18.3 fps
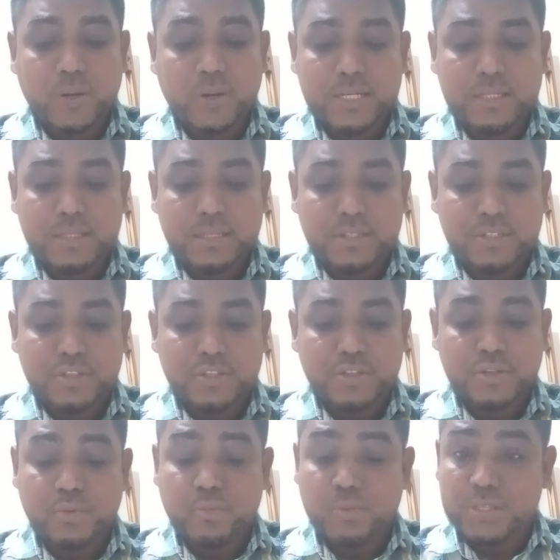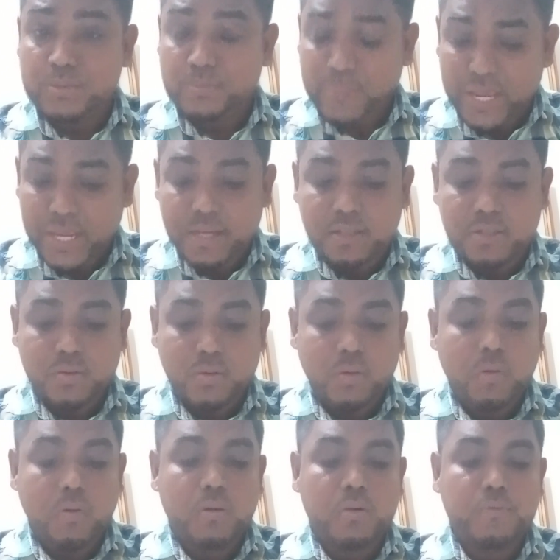the decision was made,
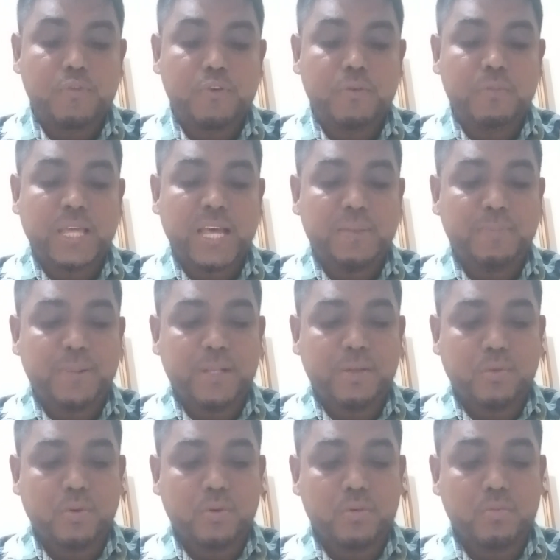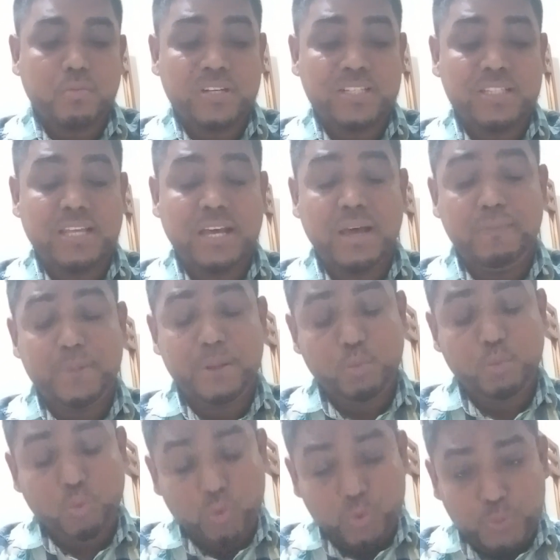or from the appeal court where the appeal
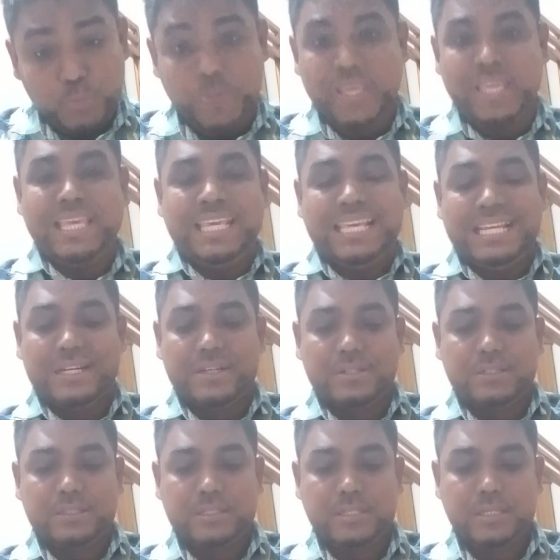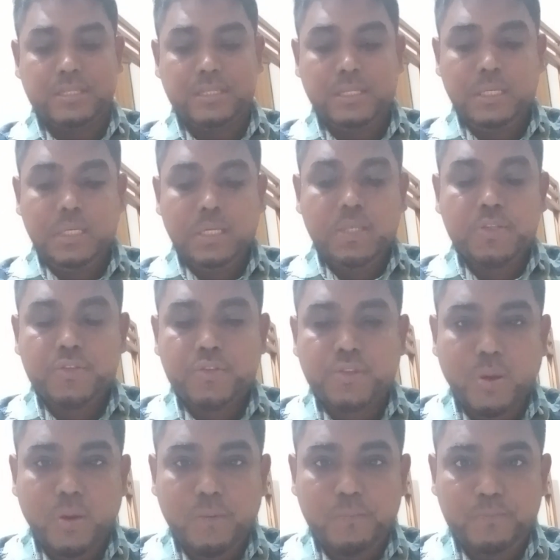would be heard.
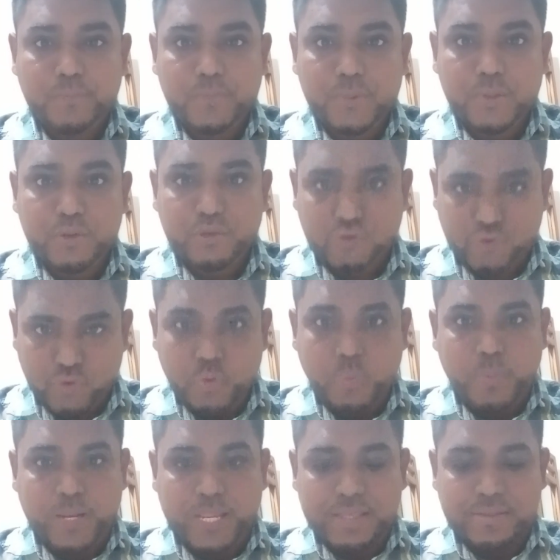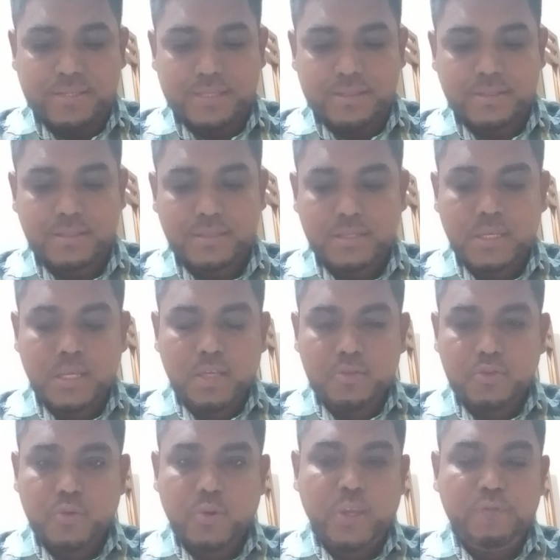So two places.
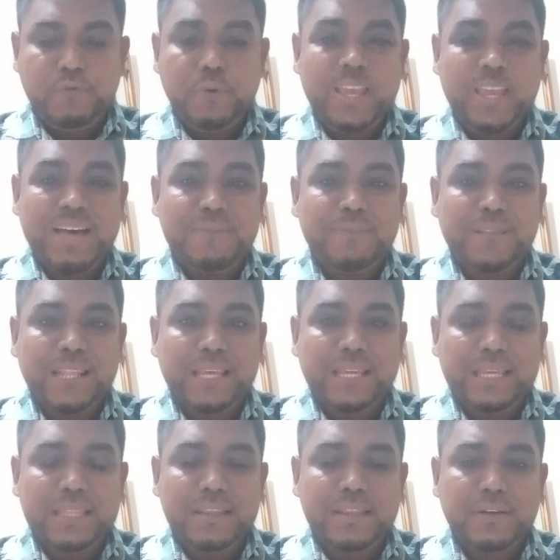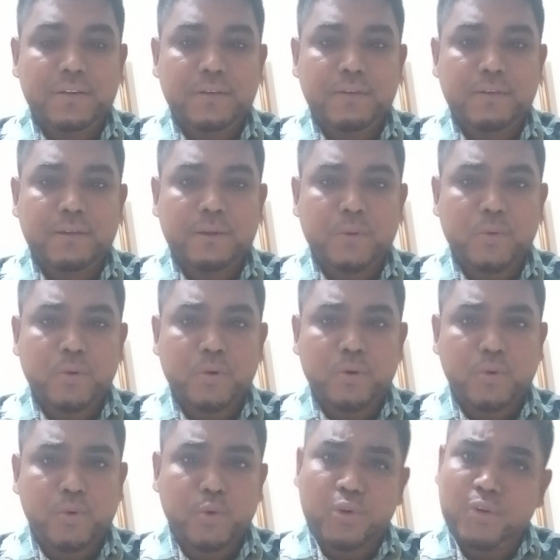So if we apply in the
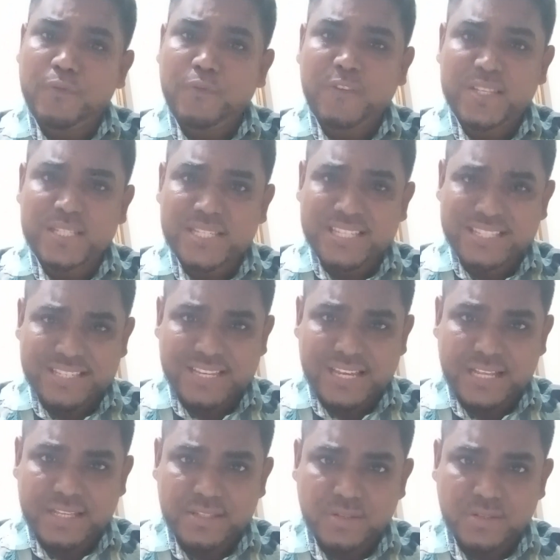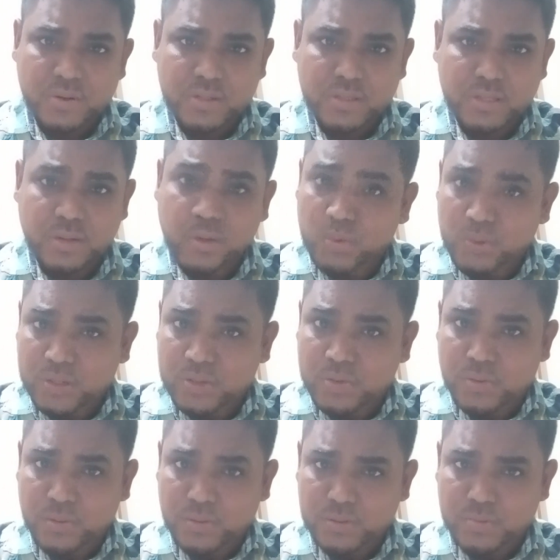court of first instance or the lower
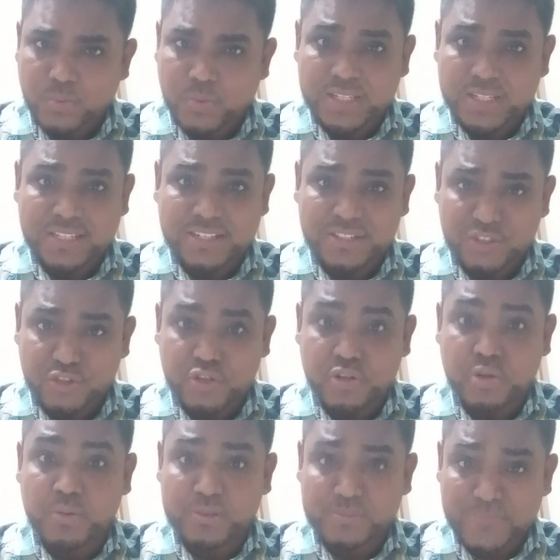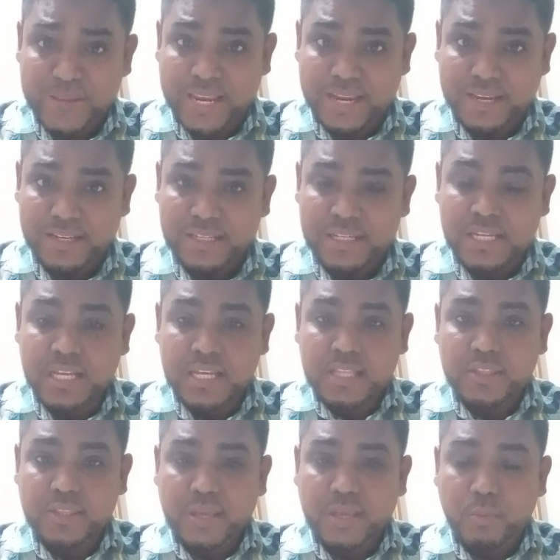court where the decision was made,
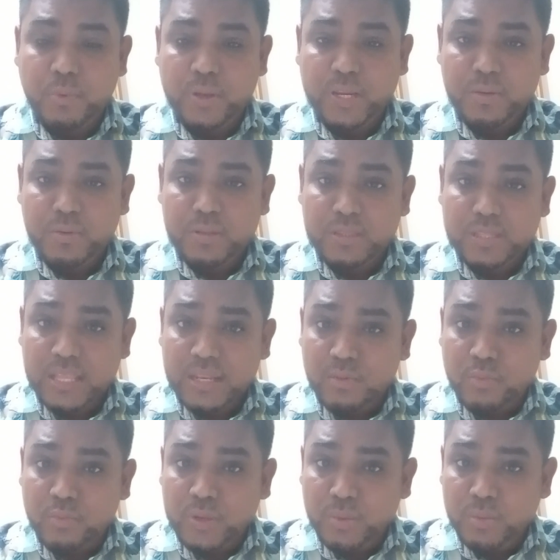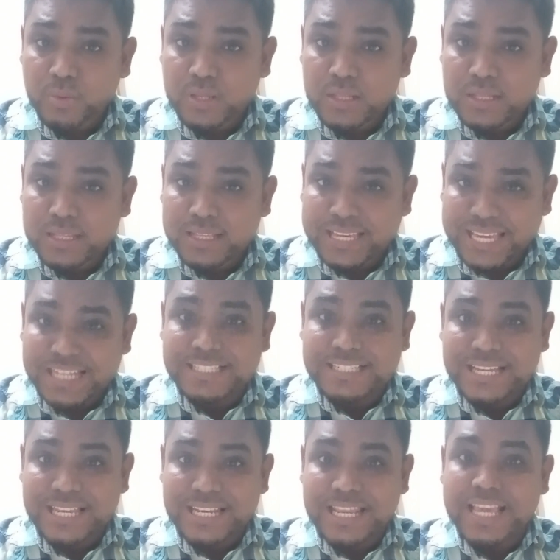then we will
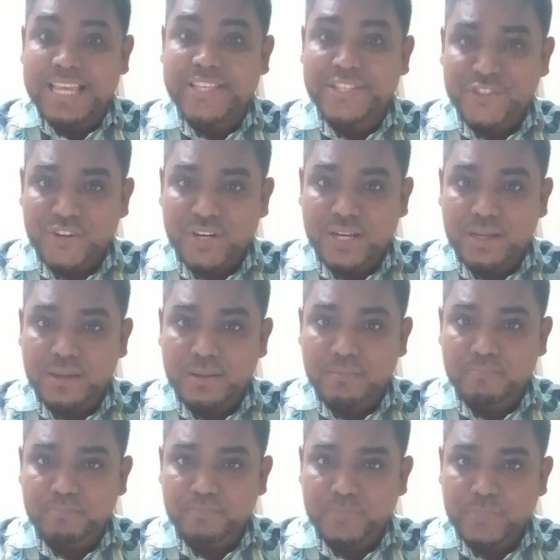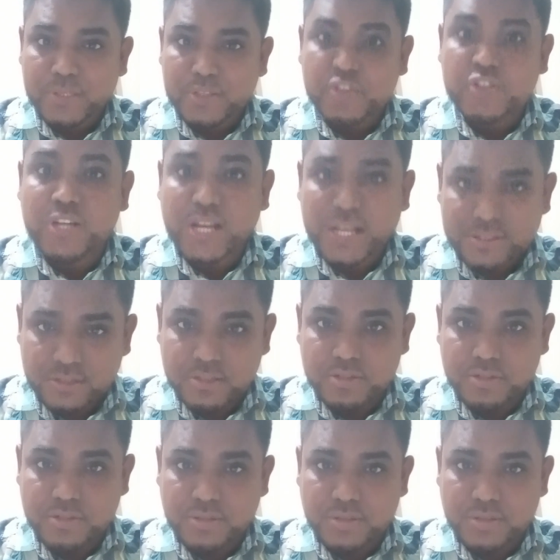get an extra chance